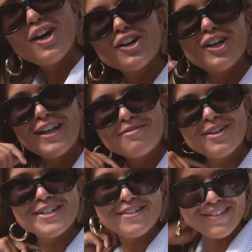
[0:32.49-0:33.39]

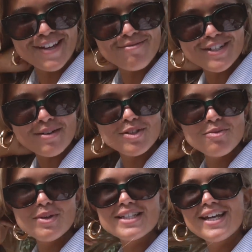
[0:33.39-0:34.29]
collaboration with them, which I'm
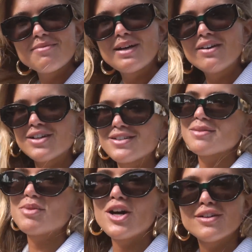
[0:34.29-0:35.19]
super excited about because
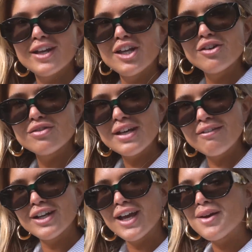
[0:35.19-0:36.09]
it's a product that I use
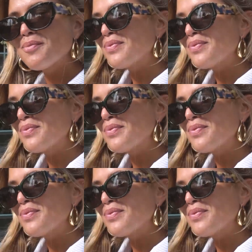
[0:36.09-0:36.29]
every day.